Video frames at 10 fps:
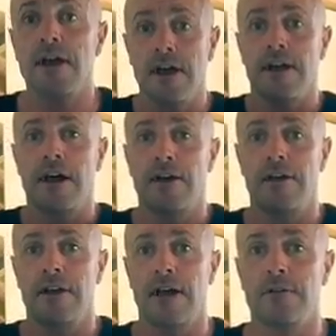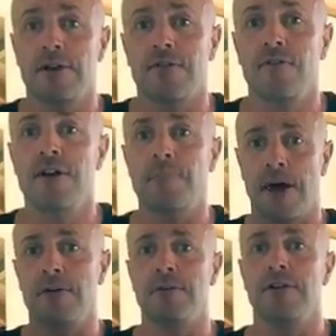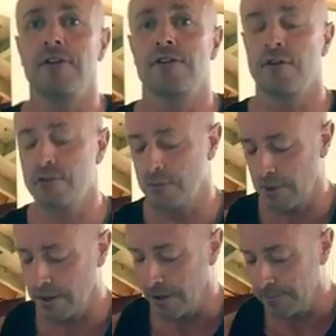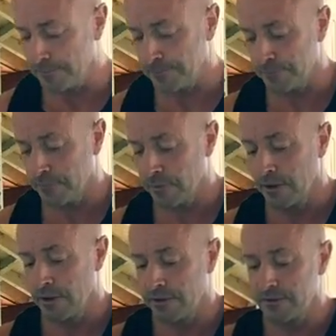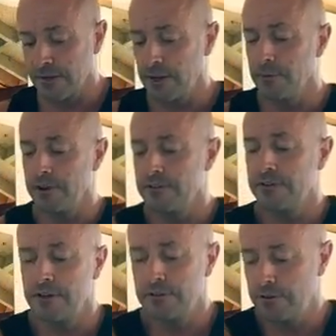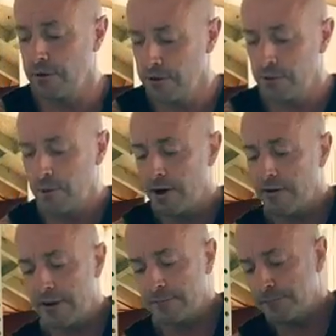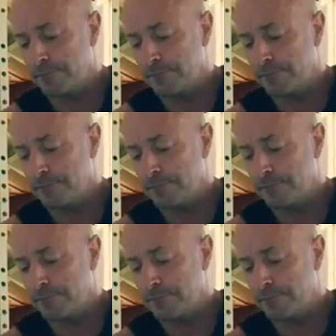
it allows that rebound, it throws you back up. That's exactly what this does. You wear it